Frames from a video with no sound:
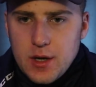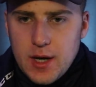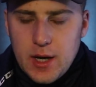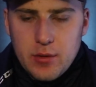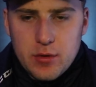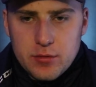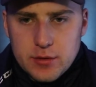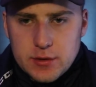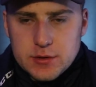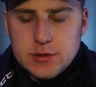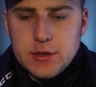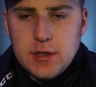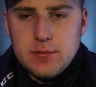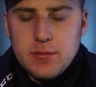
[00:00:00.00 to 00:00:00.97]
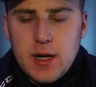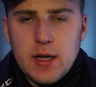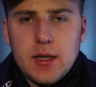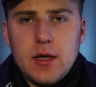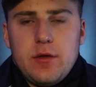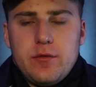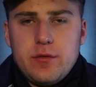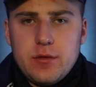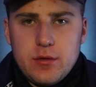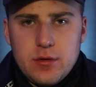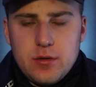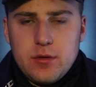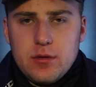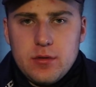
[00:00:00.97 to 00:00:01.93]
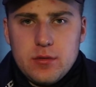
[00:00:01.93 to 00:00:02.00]
I want real shit in my life.
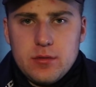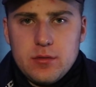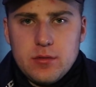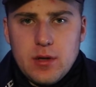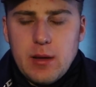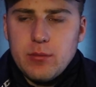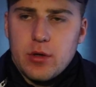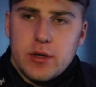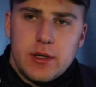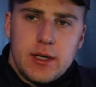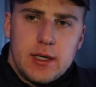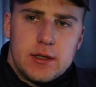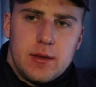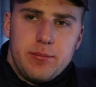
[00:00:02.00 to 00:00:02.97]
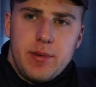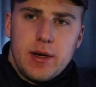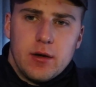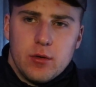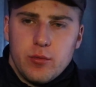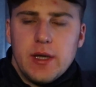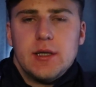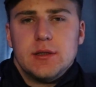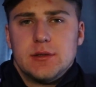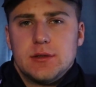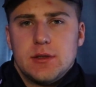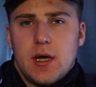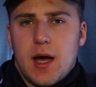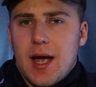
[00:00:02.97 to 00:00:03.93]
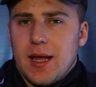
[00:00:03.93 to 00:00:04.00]
I'm looking to get the bigger
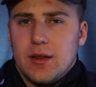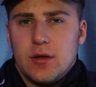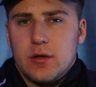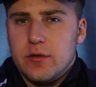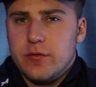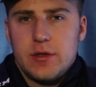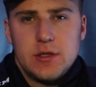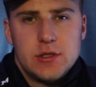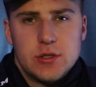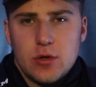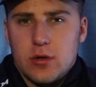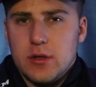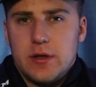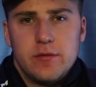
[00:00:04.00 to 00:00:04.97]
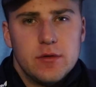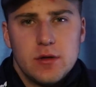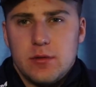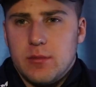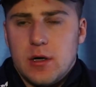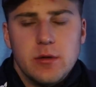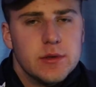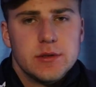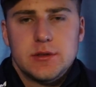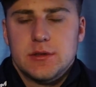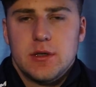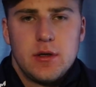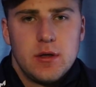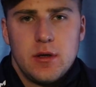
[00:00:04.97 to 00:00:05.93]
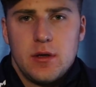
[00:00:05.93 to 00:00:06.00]
wins. I ain't looking for these short-lived little
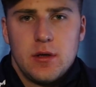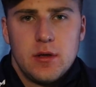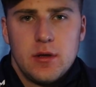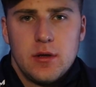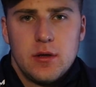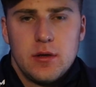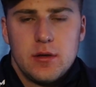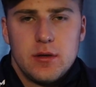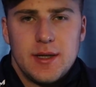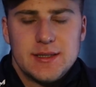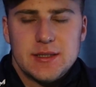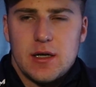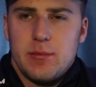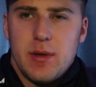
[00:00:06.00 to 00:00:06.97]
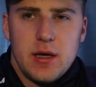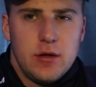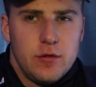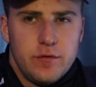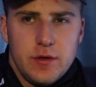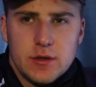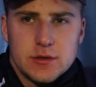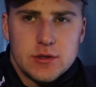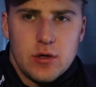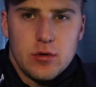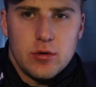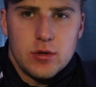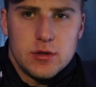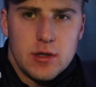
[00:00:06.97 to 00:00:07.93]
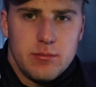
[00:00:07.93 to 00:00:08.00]
moments. That's going to make you feel
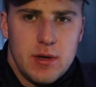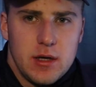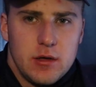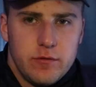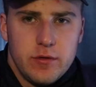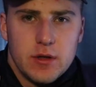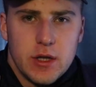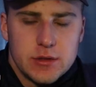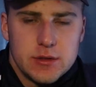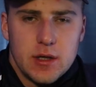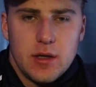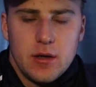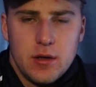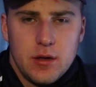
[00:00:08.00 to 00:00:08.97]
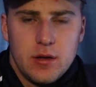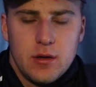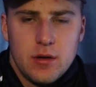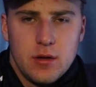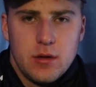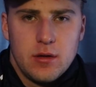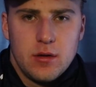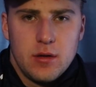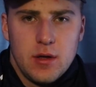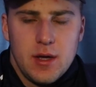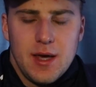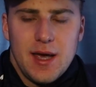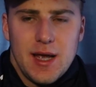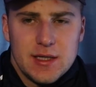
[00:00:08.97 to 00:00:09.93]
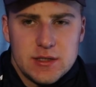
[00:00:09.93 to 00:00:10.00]
so good and then make you feel like shit.
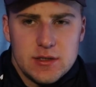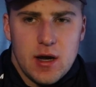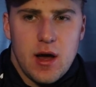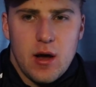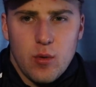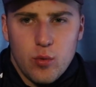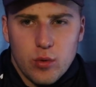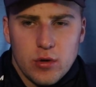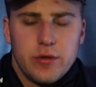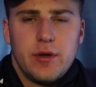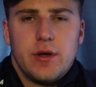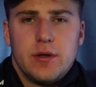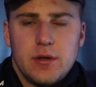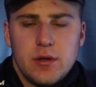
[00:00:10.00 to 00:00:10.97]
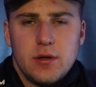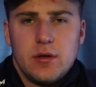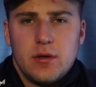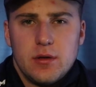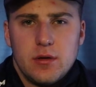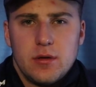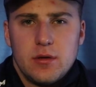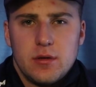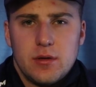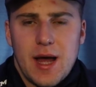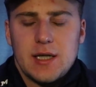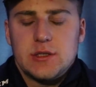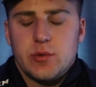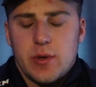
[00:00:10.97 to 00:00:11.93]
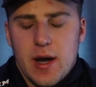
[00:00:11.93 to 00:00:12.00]
It's not worth it.
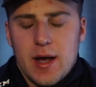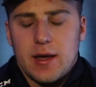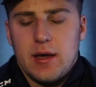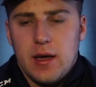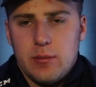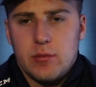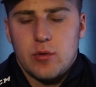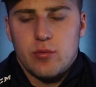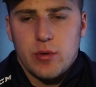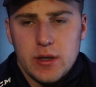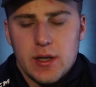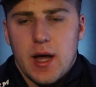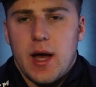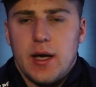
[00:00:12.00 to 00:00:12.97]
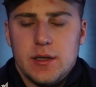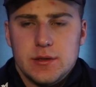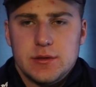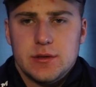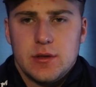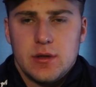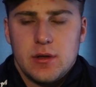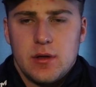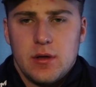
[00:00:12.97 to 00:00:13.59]
That's what I came to realize.